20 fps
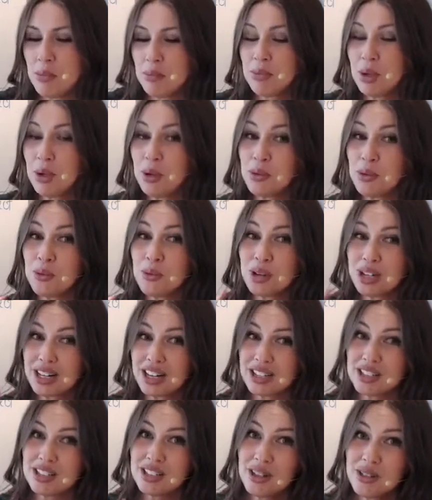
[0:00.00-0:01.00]
But what
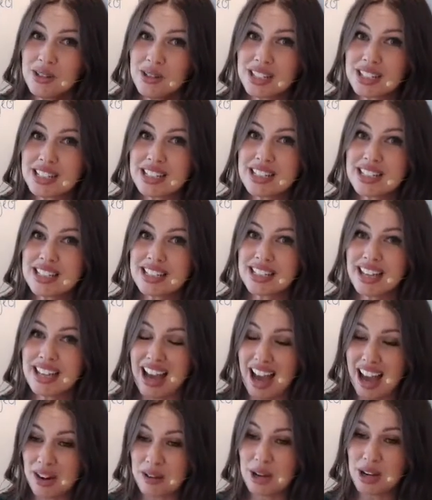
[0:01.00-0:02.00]
I noticed
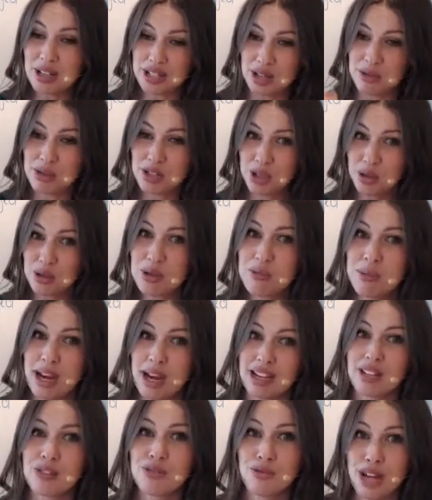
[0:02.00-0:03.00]
as I was going
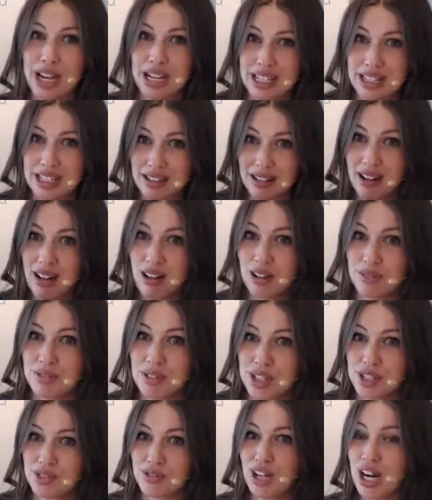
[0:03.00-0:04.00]
back and writing all of
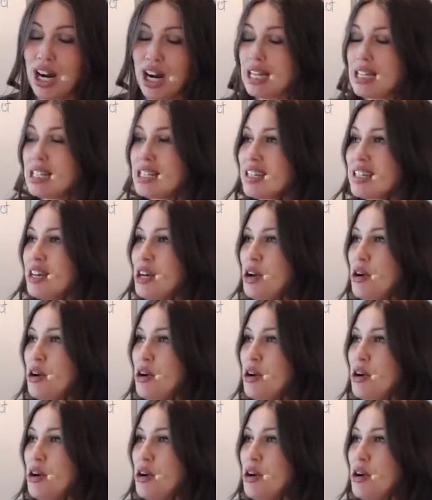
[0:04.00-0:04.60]
this for us